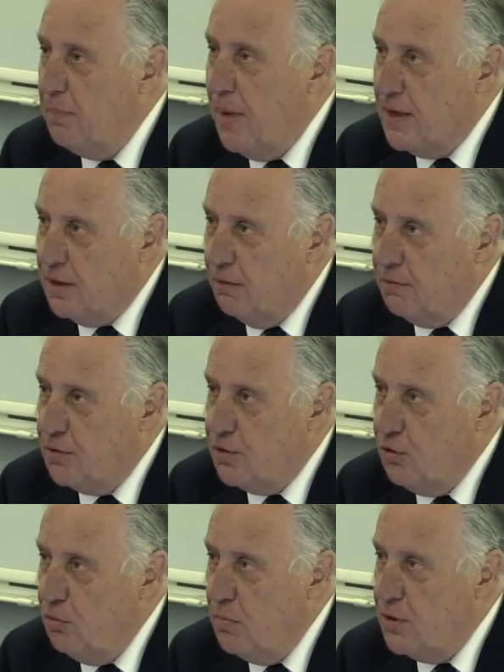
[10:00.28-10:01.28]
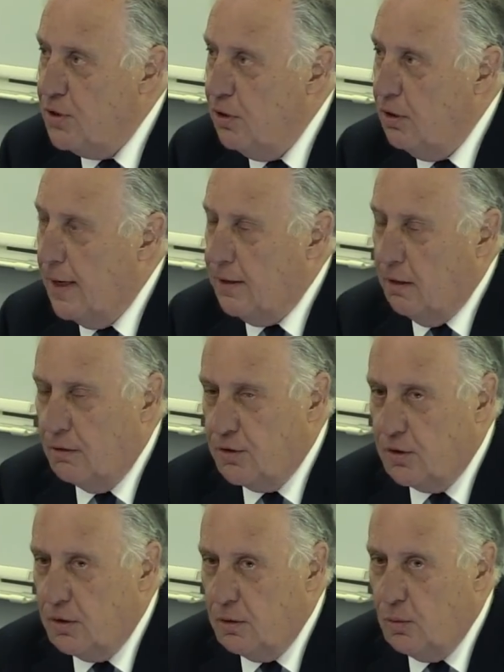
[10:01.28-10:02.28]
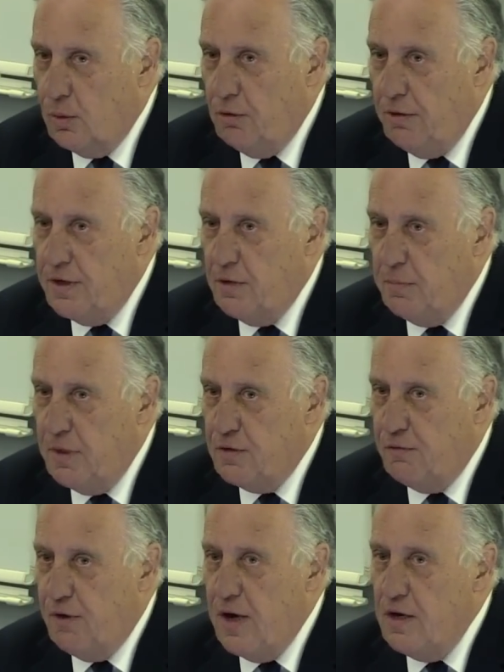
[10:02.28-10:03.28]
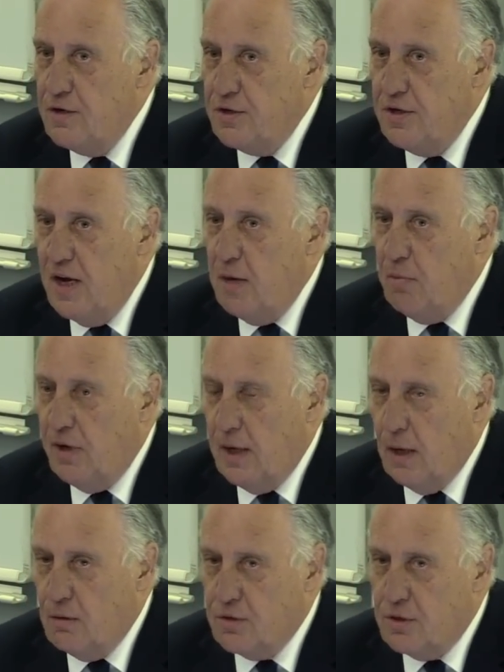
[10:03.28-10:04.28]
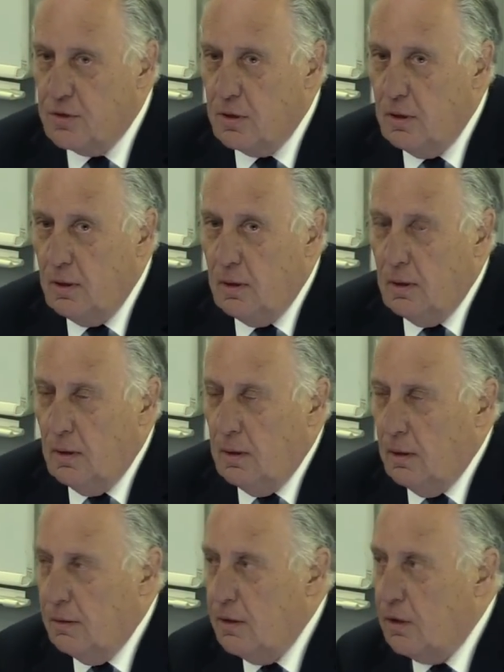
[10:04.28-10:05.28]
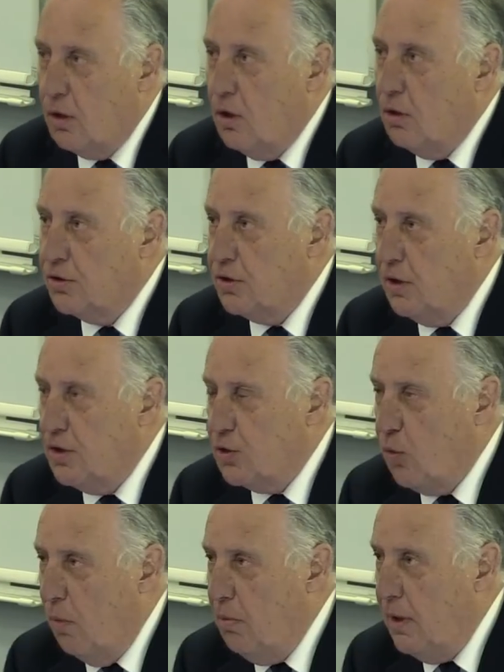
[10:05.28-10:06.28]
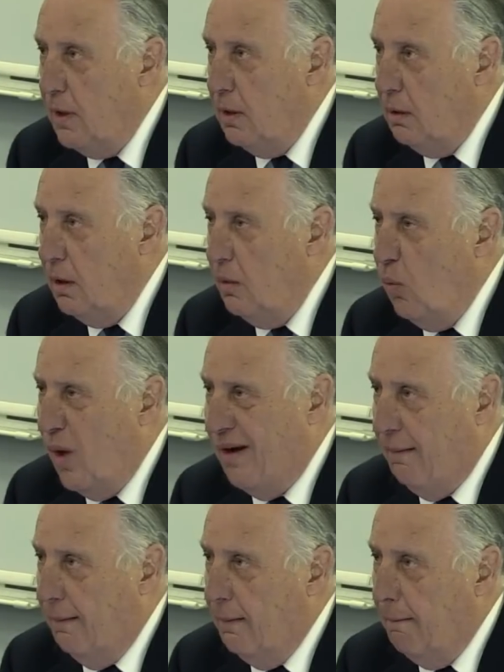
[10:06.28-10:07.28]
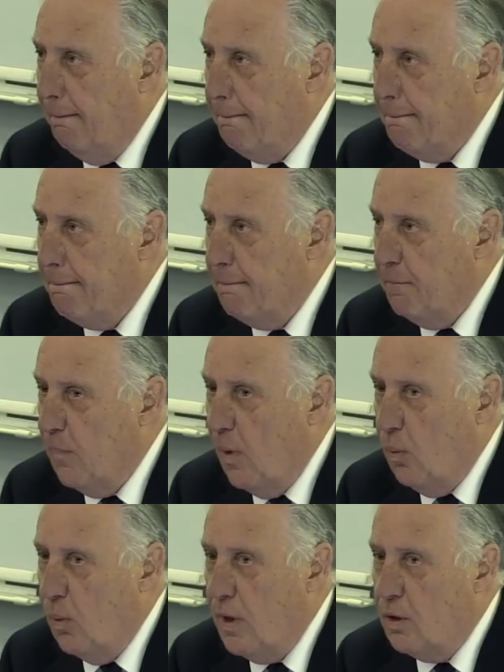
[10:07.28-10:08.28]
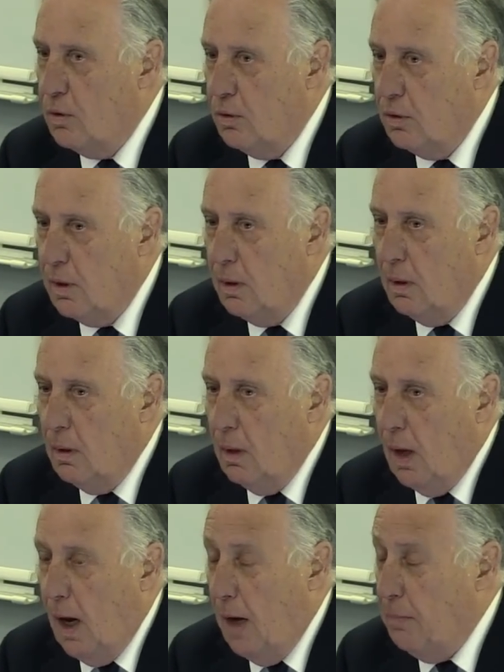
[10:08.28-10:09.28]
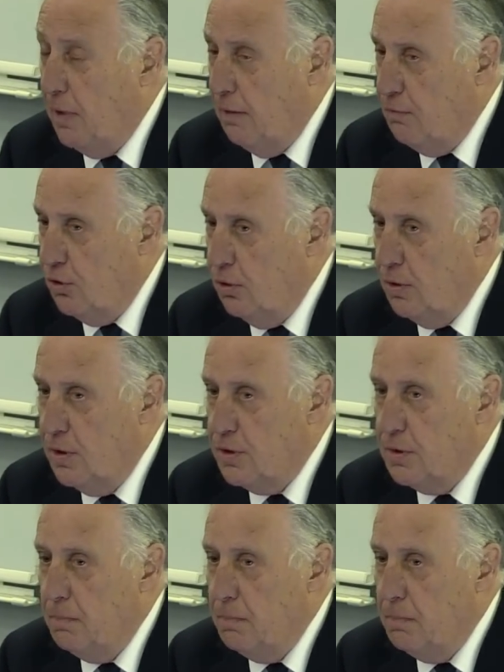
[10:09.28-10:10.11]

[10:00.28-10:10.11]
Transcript: better for 2 mature adults to agree to be friends in neighbouring houses than constantly squabbling in one. We could, I believe should,